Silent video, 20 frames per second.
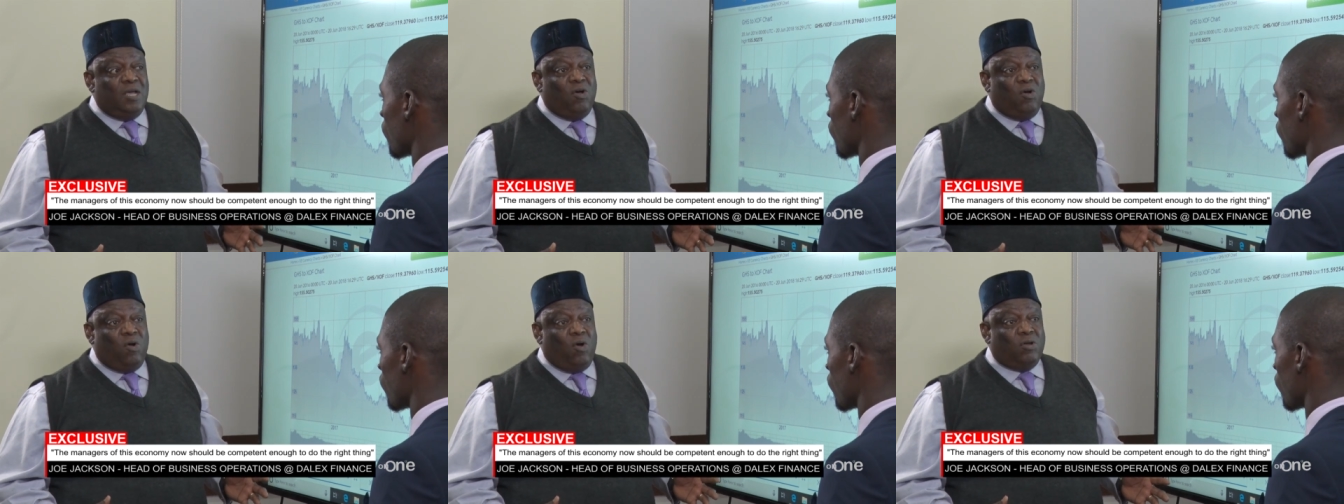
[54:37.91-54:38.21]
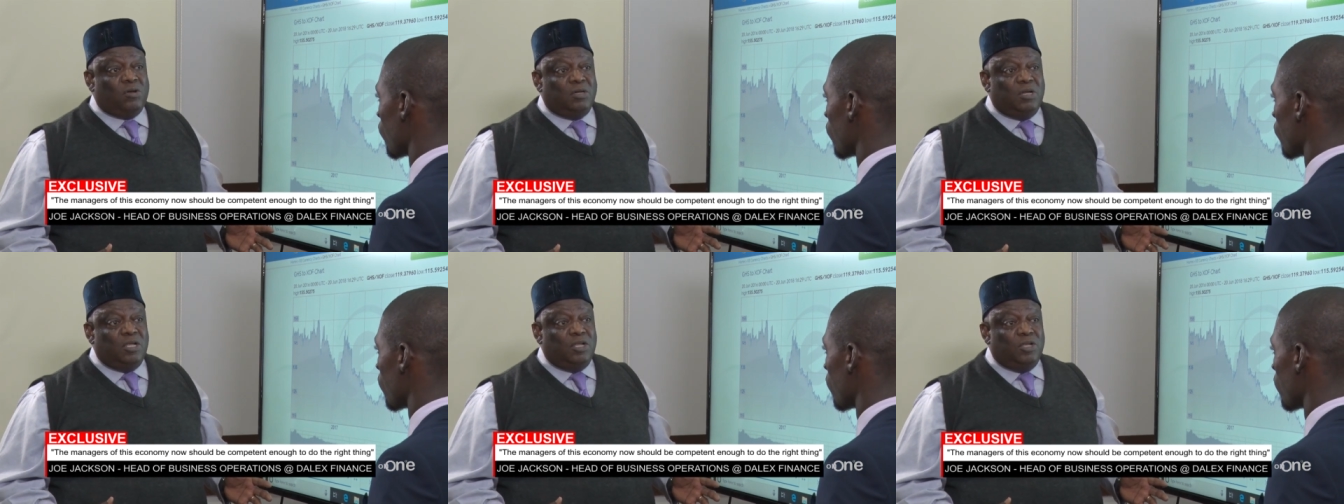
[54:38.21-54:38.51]

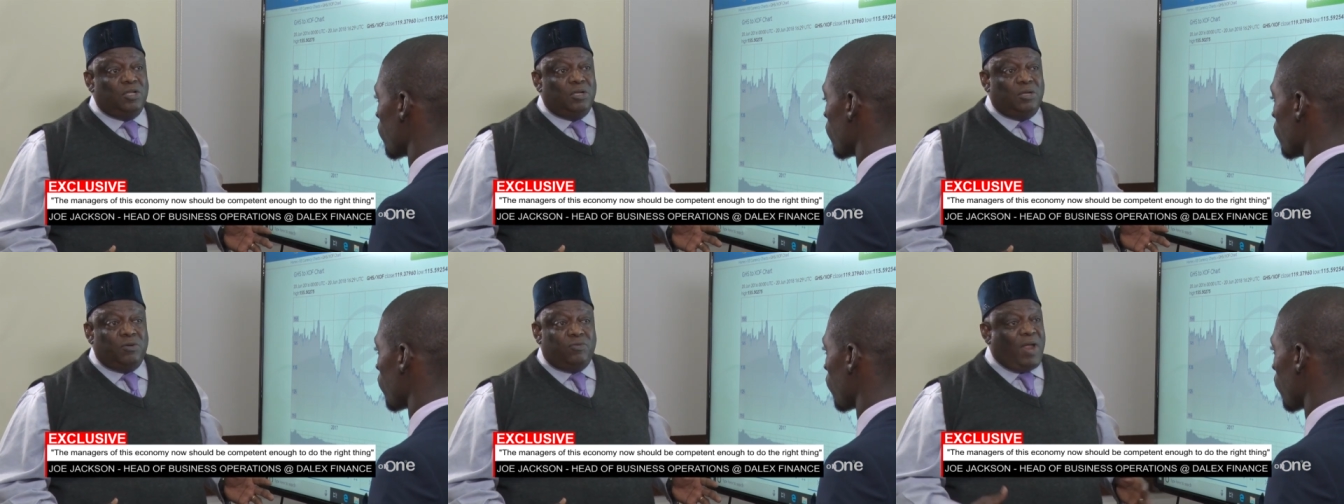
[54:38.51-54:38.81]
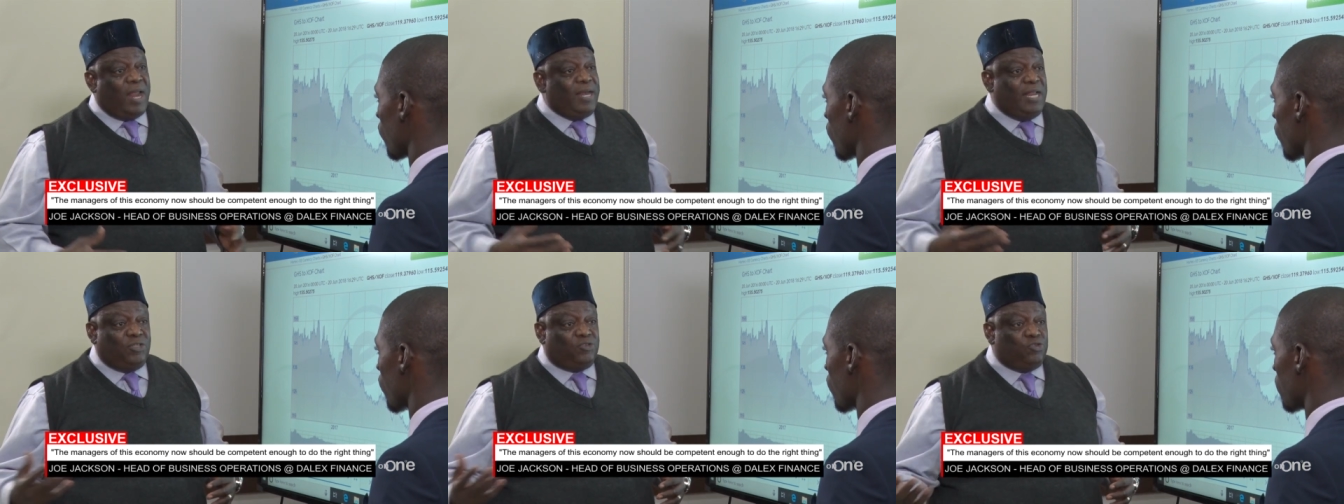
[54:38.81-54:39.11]
on
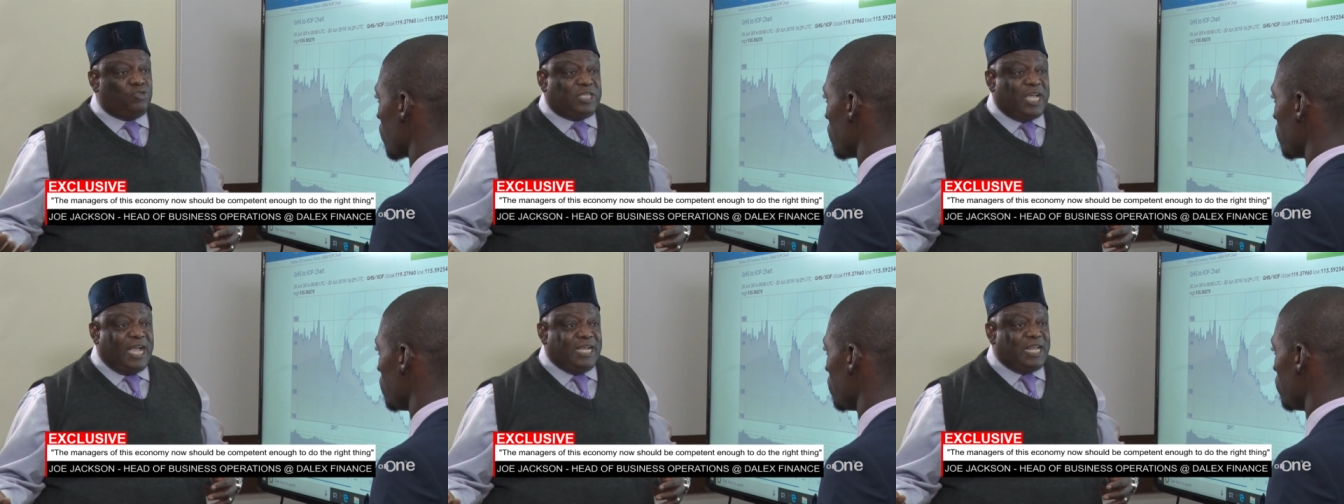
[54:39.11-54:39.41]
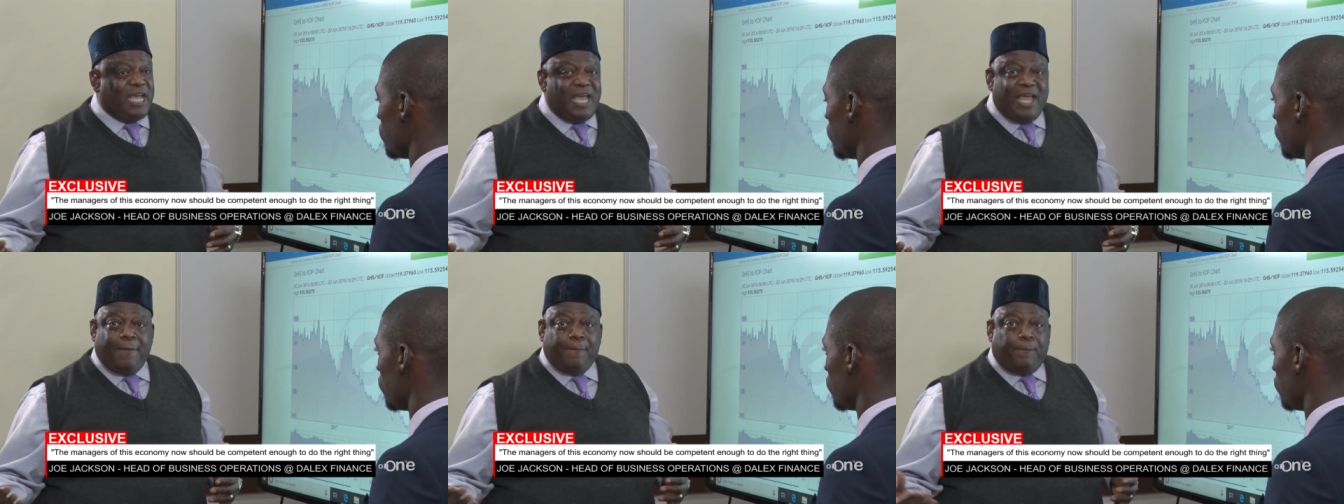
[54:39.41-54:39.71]
running to
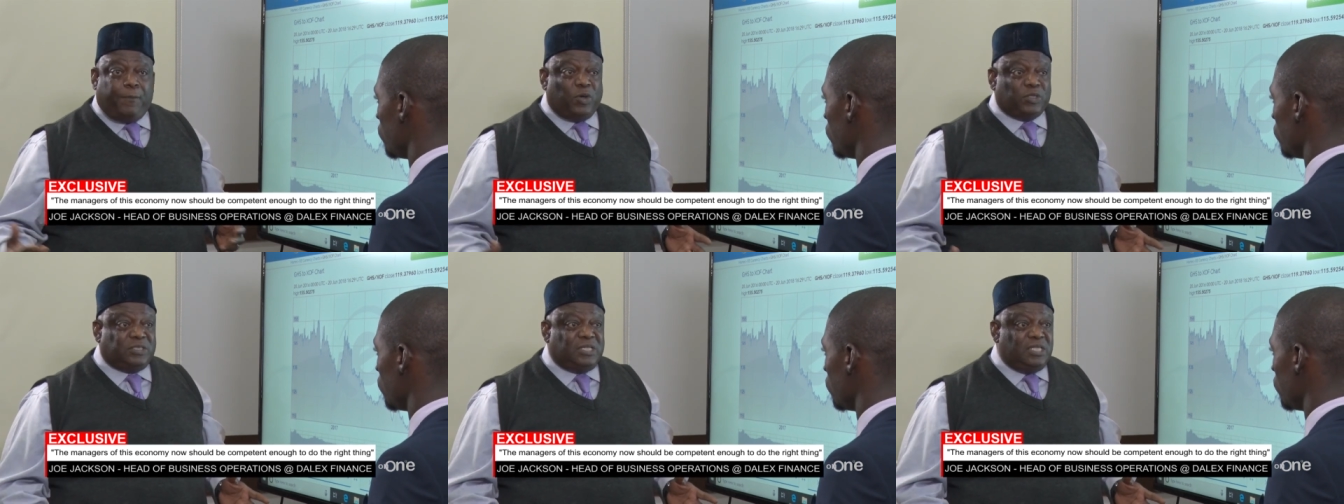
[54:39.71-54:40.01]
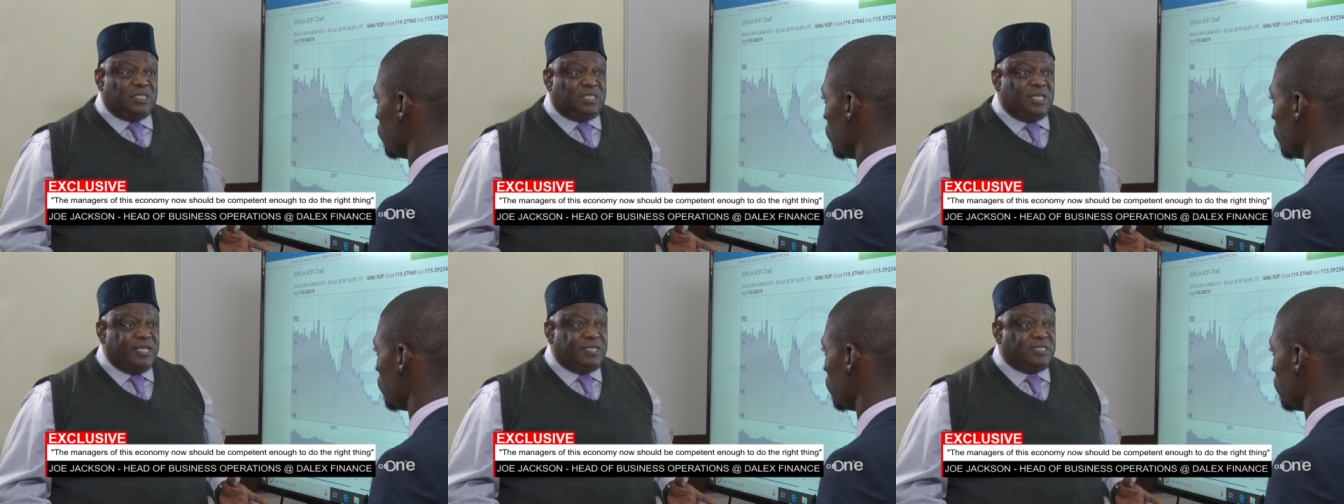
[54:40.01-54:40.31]
China and importing
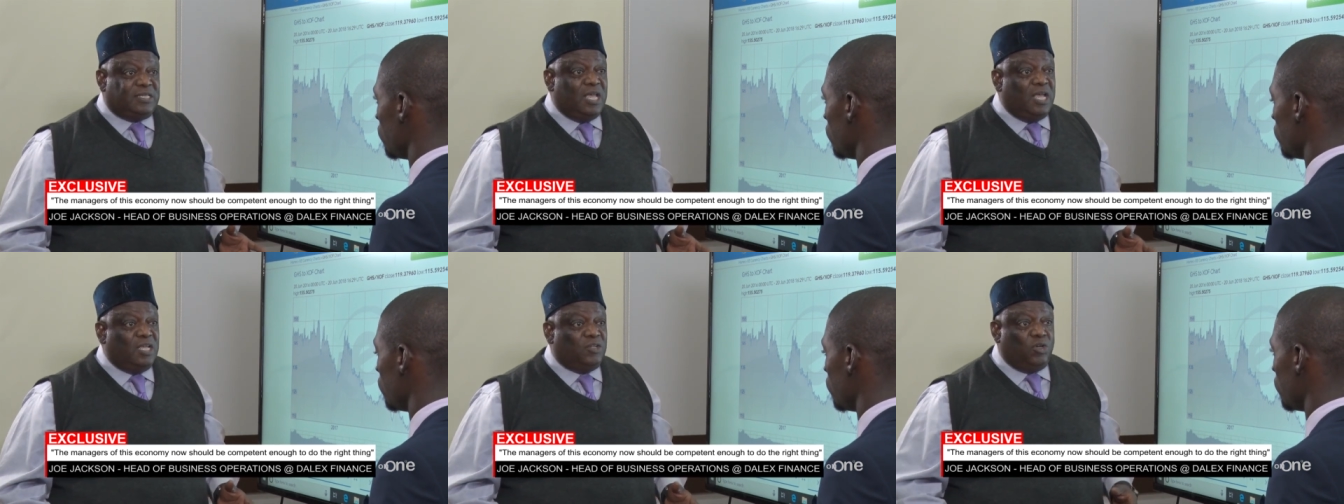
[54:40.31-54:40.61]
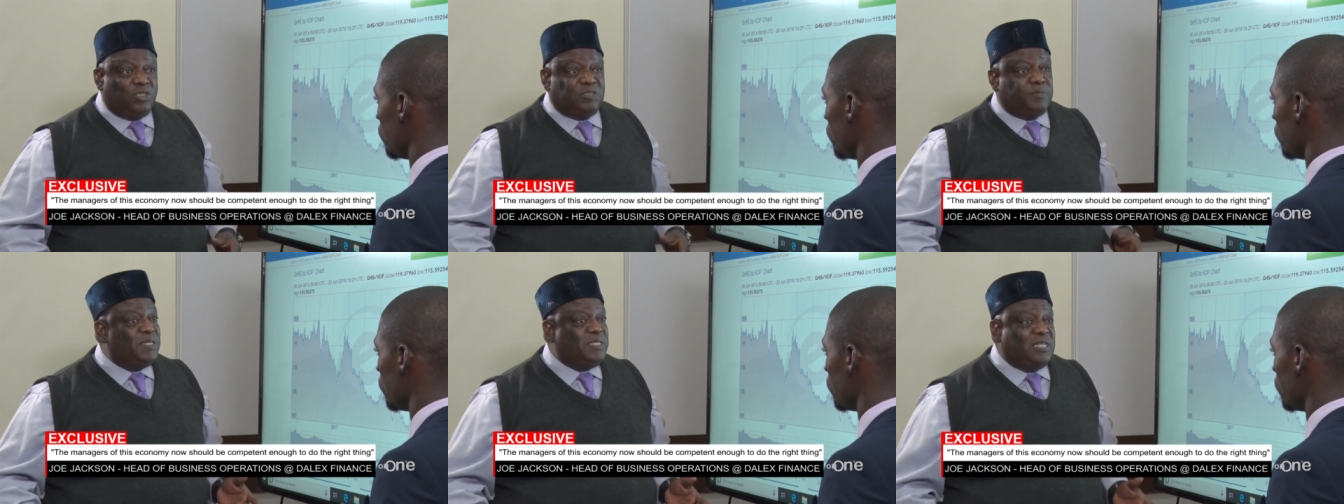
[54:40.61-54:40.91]
things,
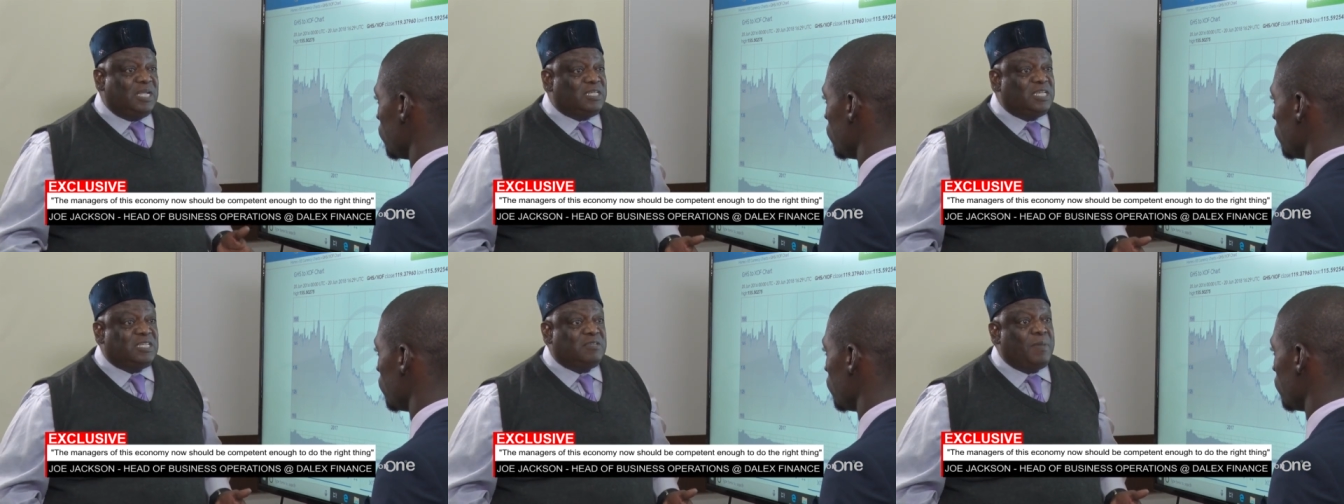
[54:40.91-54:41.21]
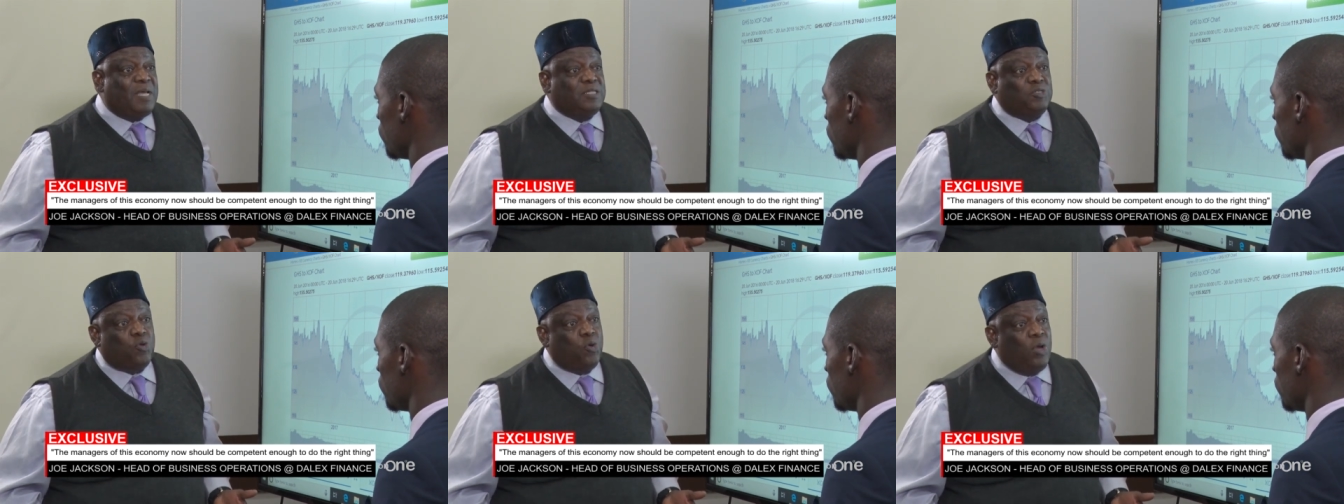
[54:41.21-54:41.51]
those businesses
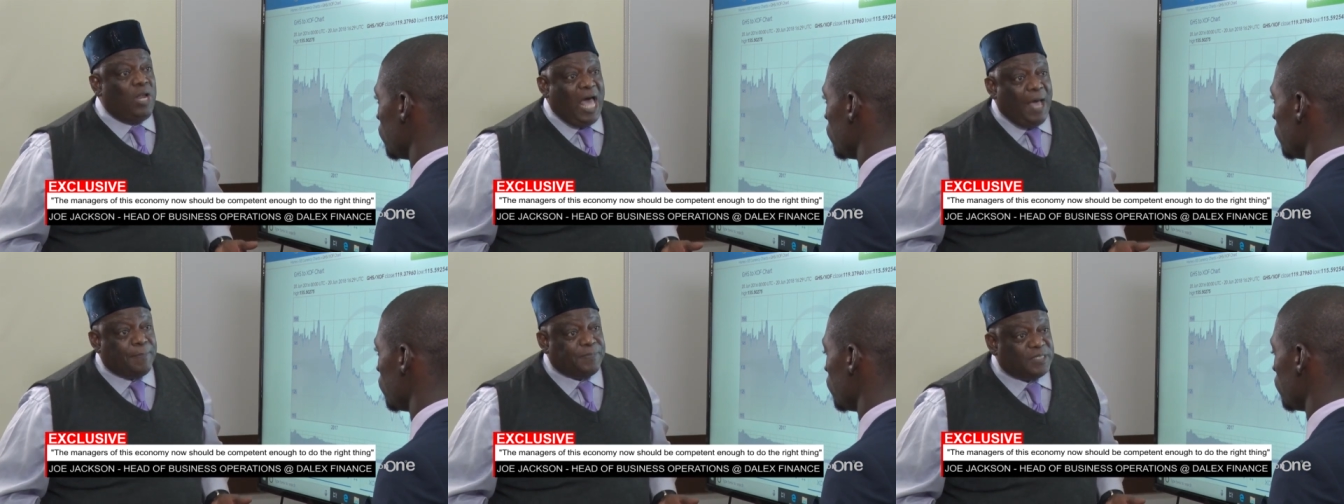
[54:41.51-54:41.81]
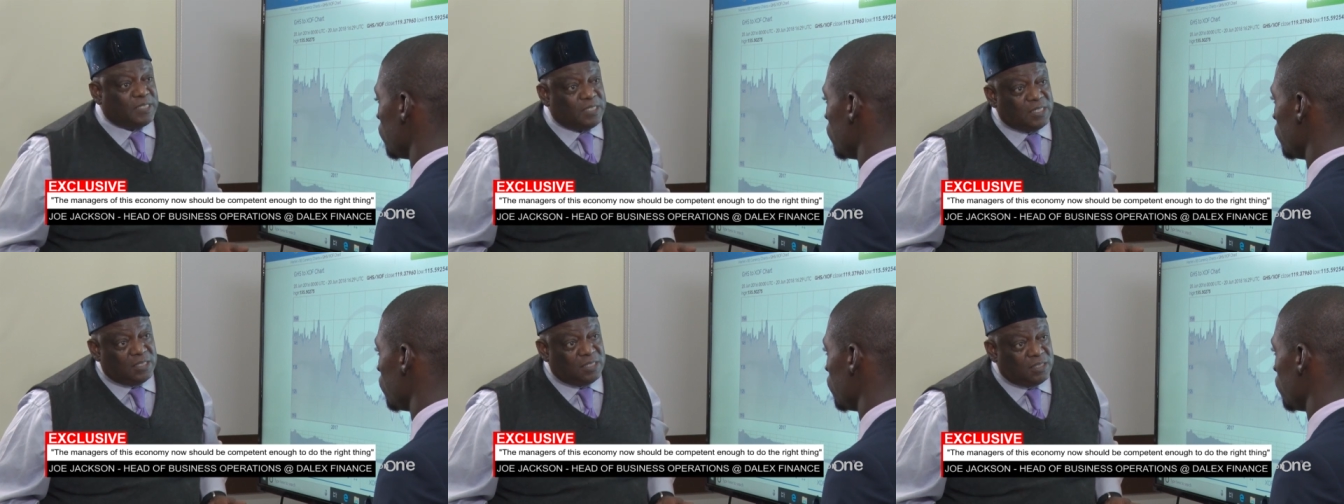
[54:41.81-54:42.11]
must collapse.